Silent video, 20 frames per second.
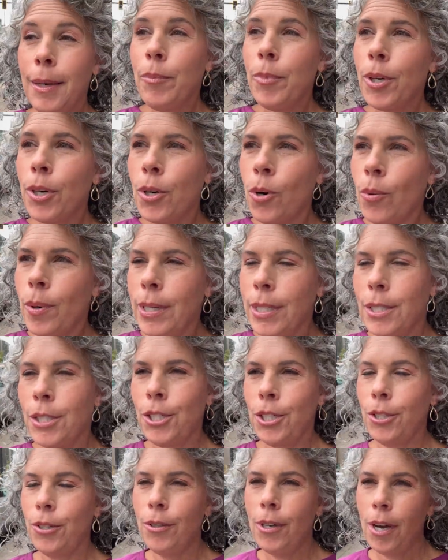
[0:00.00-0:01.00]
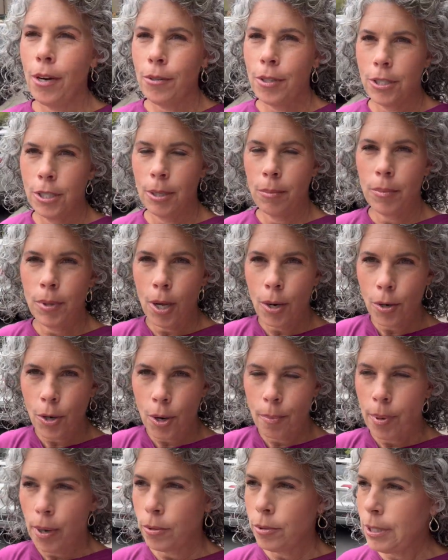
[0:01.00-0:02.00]
we're going to go to some
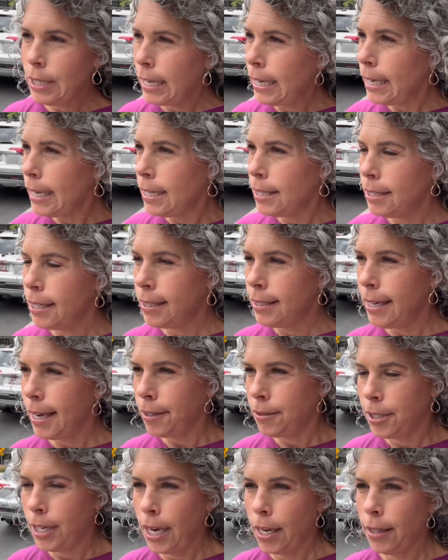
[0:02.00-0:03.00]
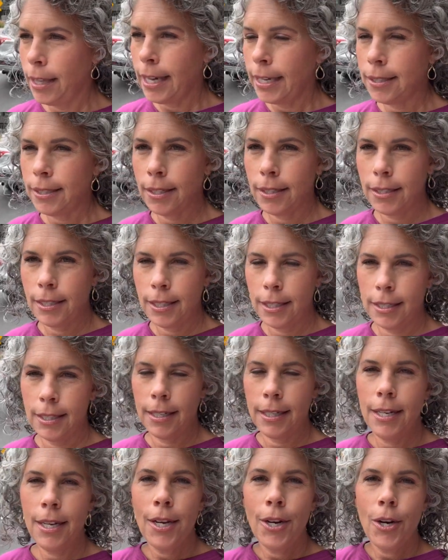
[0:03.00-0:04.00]
local boutiques in downtown
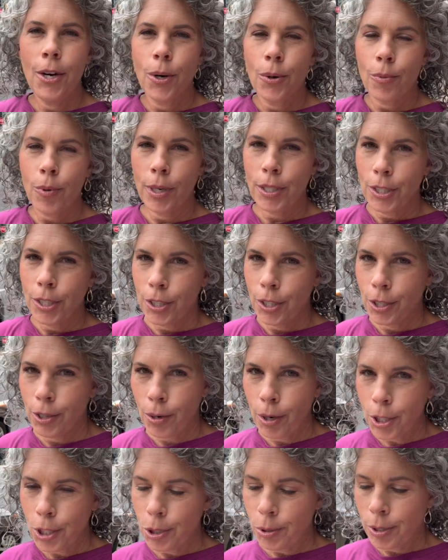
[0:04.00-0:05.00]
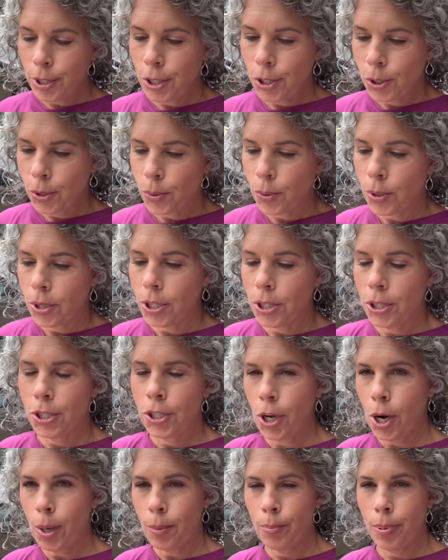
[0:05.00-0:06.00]
Lexington, run to the grocery store,
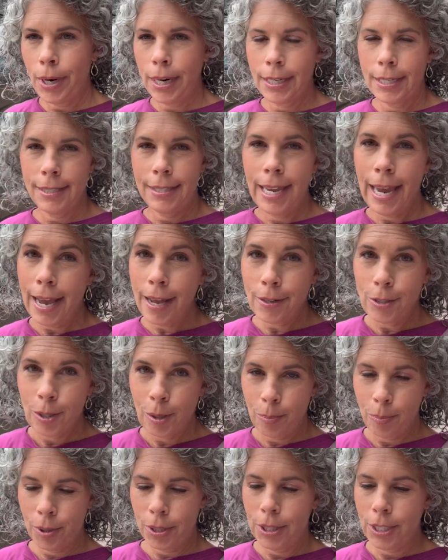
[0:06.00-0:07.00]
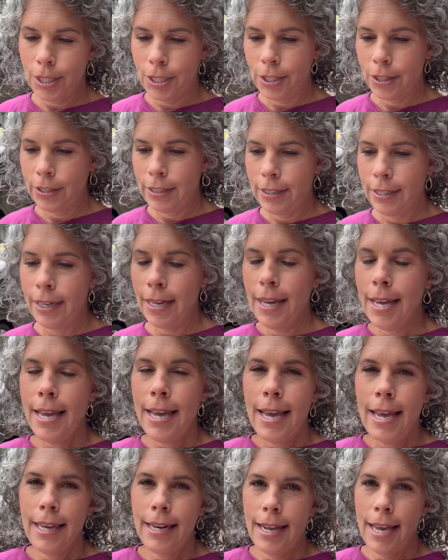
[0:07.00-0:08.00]
stock Brecken's house up really good,
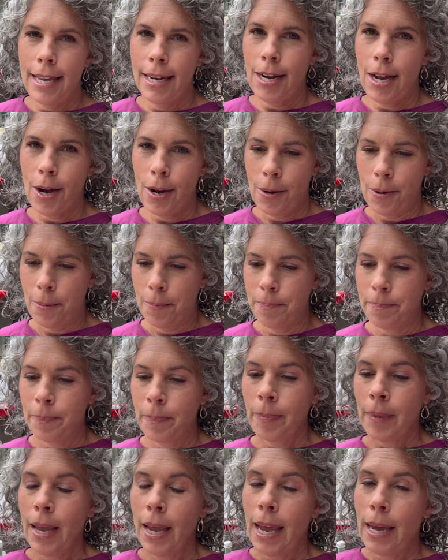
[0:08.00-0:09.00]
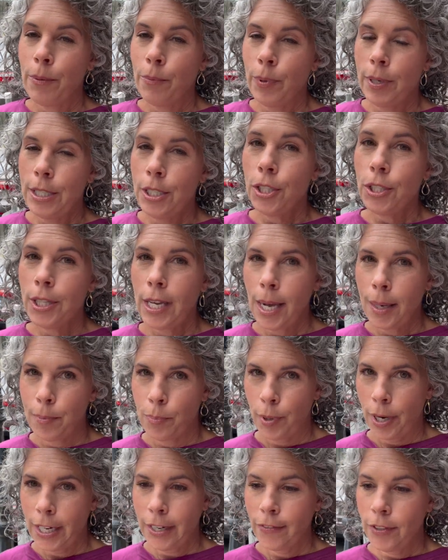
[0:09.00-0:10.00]
and head home. And we just had
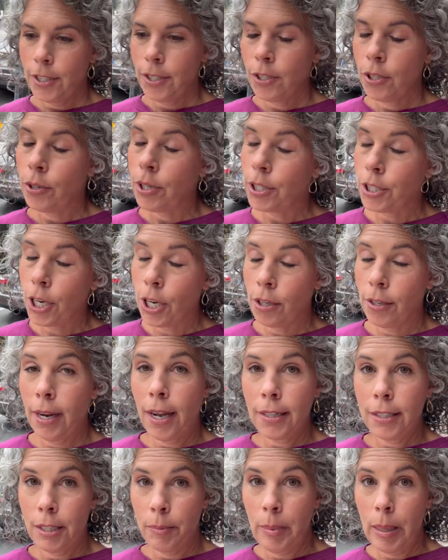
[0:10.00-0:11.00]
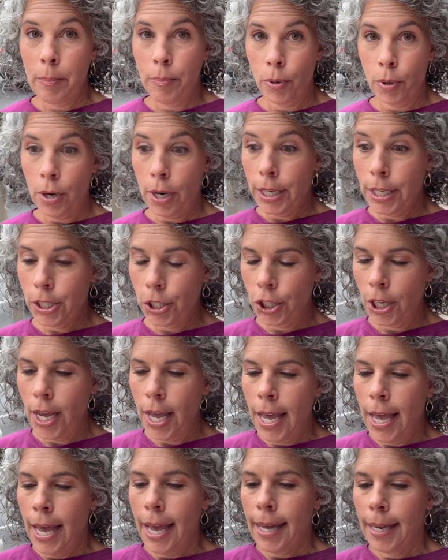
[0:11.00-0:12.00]
breakfast, or it turned out to be brunch,
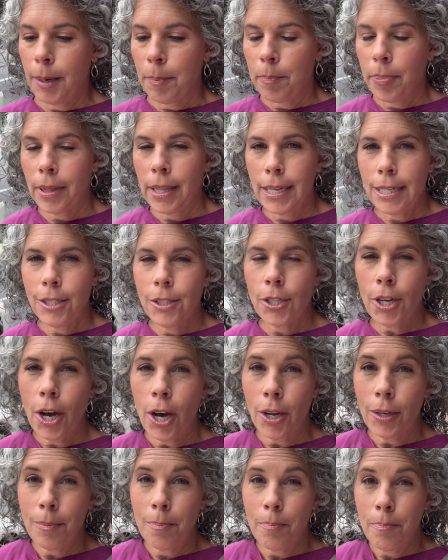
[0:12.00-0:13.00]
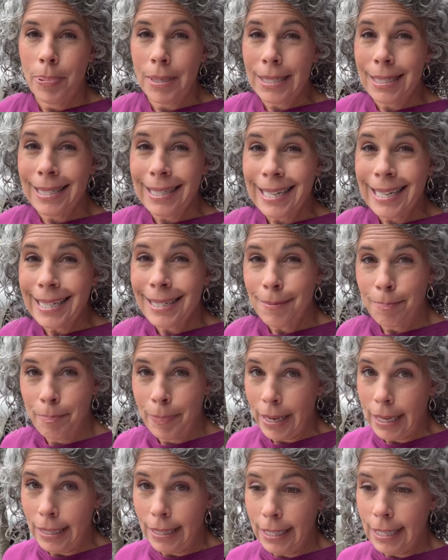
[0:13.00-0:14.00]
at a place called Biscuit
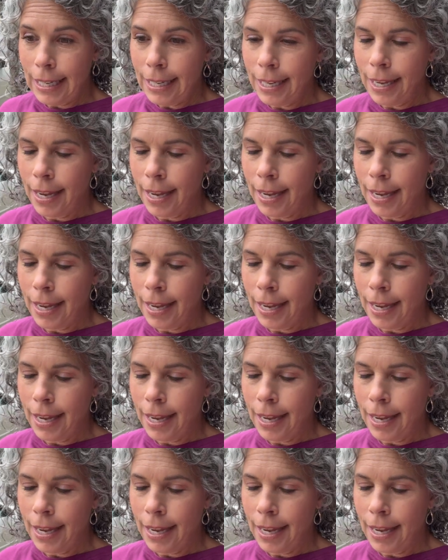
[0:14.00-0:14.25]
Belly.